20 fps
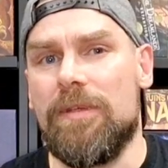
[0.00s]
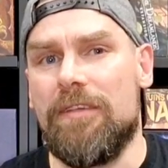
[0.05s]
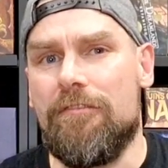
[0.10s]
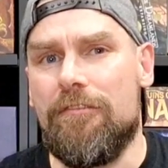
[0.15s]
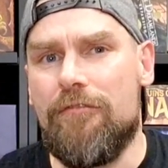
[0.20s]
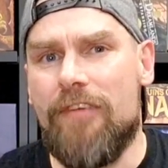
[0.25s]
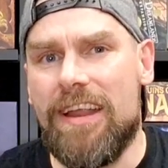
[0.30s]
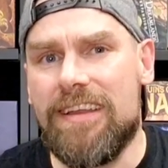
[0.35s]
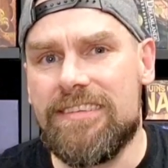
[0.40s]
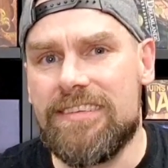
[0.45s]
will be
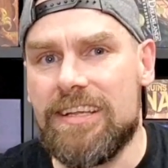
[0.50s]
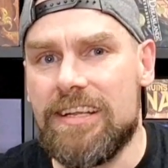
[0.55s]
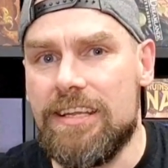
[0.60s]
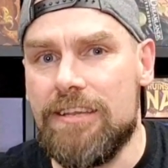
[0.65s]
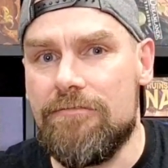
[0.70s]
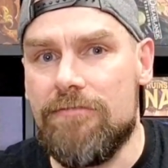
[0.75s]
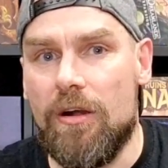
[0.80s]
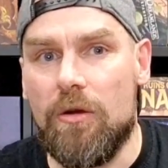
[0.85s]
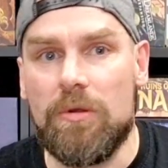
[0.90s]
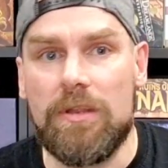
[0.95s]

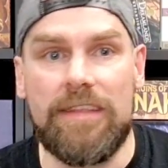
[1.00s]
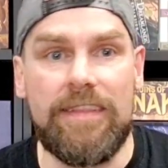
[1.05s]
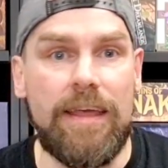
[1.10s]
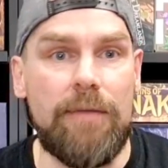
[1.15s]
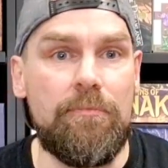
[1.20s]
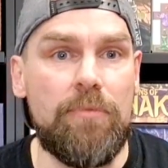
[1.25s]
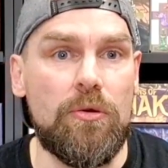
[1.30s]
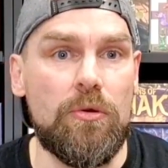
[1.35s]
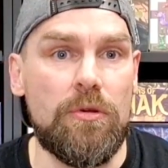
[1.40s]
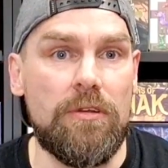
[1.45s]
frantically rolling
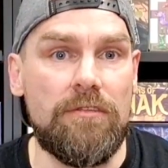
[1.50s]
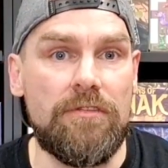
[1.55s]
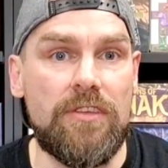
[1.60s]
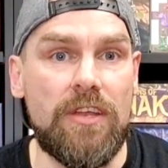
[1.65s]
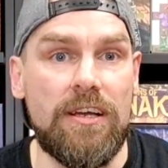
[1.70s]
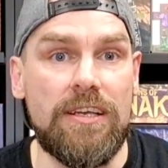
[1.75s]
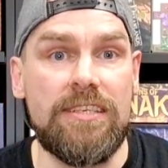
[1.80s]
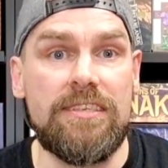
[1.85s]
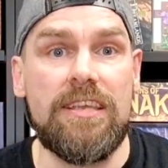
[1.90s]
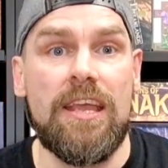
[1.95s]
their pool of
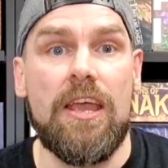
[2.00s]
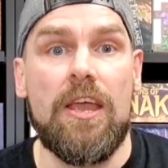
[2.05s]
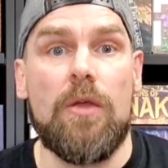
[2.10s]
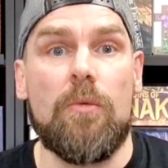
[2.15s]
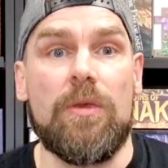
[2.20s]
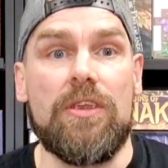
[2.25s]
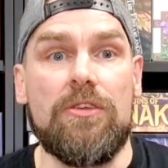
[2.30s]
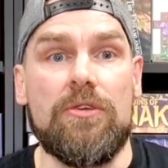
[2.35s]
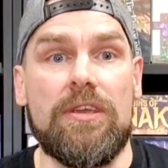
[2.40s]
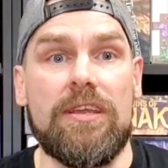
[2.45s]
dice,
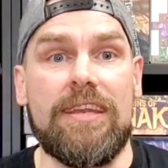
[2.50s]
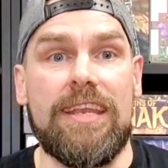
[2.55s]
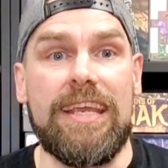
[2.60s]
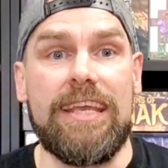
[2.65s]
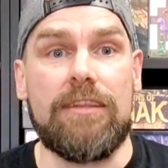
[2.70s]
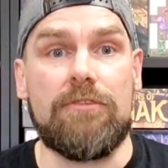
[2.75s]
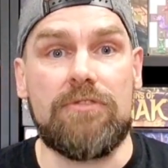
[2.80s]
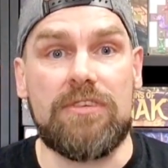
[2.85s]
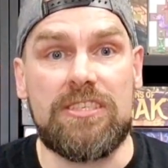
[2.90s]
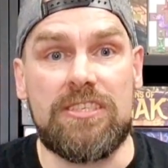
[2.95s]
where you can
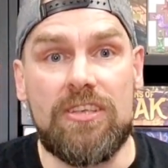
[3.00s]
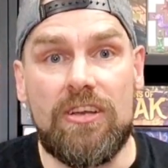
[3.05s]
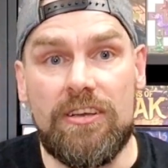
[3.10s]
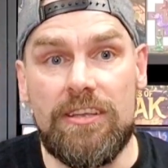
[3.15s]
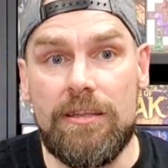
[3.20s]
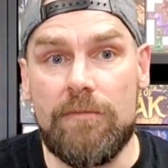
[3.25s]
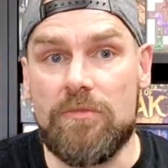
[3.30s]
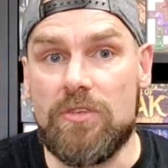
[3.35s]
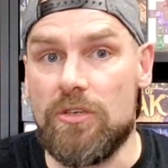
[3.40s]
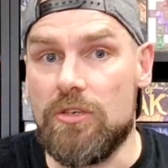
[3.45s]
either
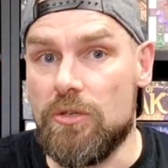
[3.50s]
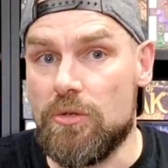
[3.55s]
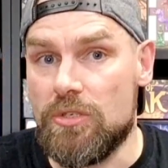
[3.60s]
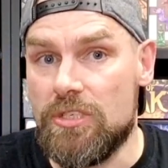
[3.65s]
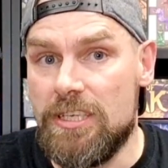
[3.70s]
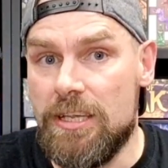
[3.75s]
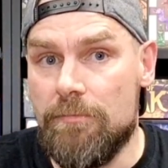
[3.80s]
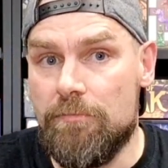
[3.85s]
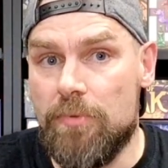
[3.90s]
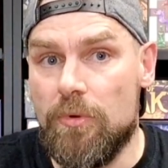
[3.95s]
assign them to your
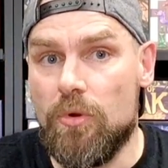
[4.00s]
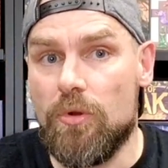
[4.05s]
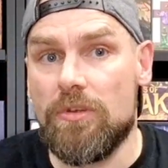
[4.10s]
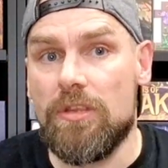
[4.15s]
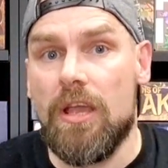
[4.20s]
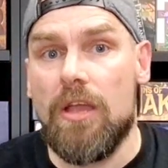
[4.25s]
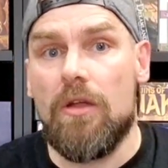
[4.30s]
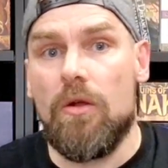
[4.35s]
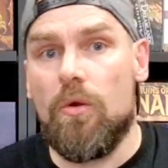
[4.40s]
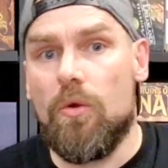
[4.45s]

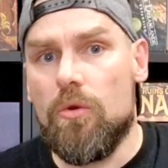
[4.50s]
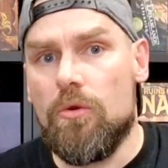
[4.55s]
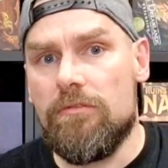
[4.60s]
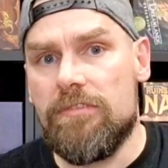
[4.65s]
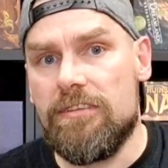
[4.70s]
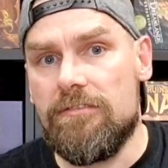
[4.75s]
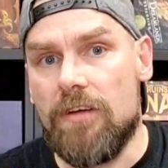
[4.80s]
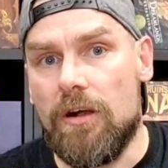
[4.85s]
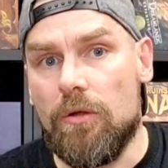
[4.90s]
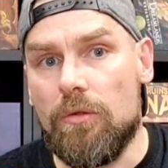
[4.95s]
shipboard
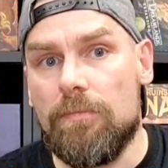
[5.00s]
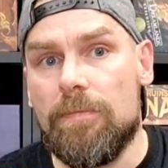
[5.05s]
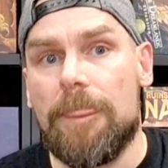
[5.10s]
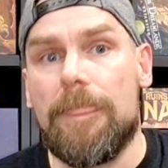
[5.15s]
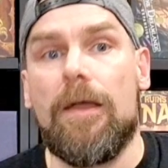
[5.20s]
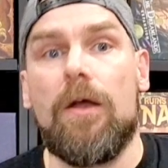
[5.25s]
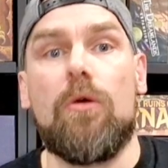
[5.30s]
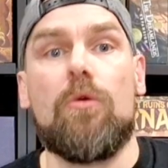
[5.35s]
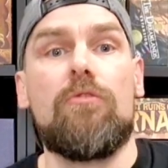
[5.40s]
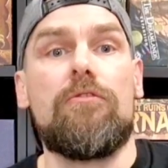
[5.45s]
or reroll,
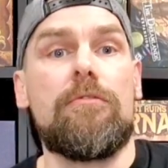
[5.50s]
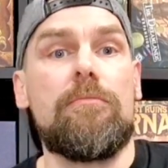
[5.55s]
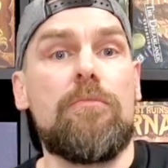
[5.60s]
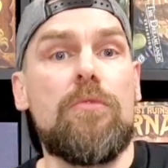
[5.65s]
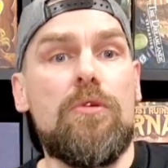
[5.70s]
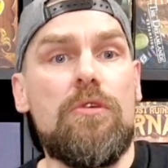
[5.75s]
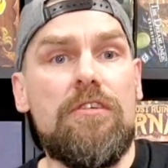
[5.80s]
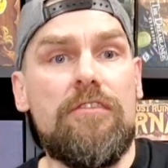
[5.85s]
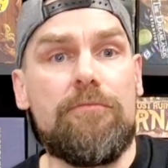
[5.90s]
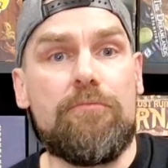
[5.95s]
or
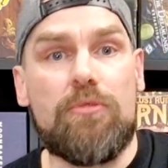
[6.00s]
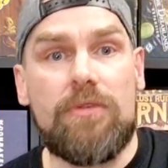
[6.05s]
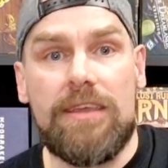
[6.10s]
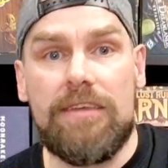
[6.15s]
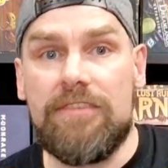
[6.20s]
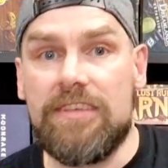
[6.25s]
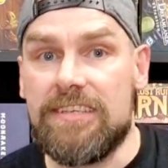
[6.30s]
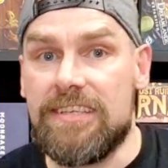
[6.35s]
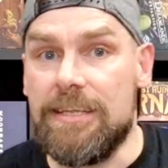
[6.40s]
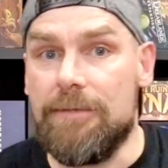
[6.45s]
remove
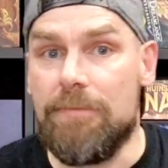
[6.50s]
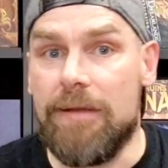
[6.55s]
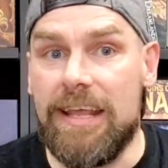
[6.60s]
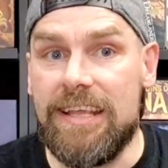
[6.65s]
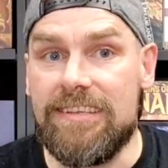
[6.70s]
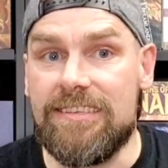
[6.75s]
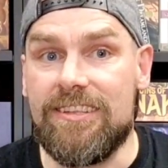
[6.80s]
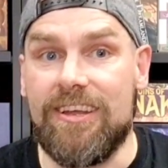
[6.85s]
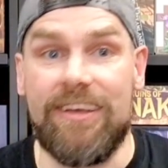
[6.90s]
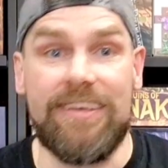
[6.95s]
previously
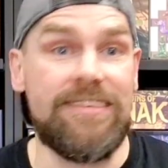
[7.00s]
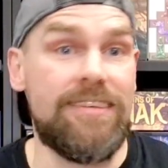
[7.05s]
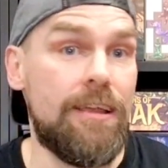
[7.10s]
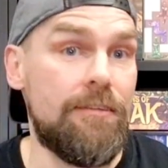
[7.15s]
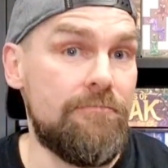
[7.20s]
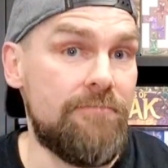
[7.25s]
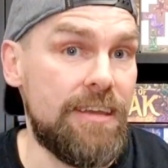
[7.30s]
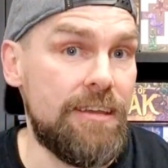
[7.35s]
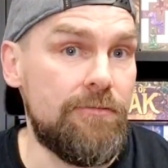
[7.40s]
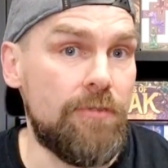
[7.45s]
placed dice
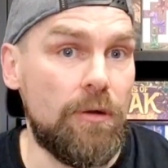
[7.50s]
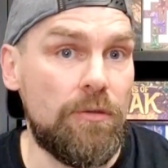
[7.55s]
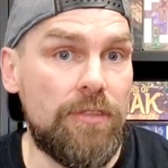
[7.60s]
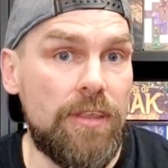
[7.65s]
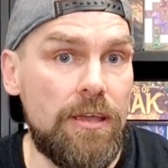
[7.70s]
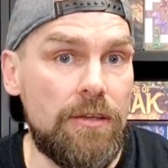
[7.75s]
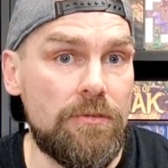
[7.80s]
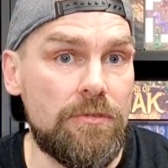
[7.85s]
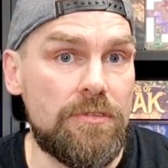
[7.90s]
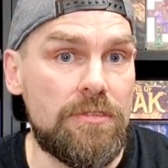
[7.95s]
and reroll
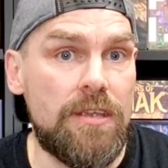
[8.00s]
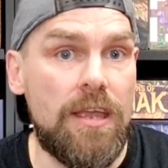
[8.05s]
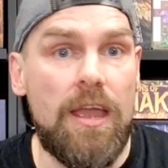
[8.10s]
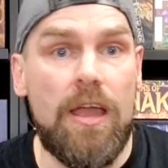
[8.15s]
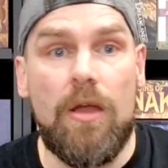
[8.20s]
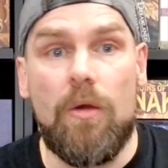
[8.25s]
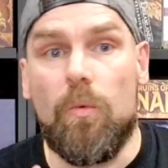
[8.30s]
those.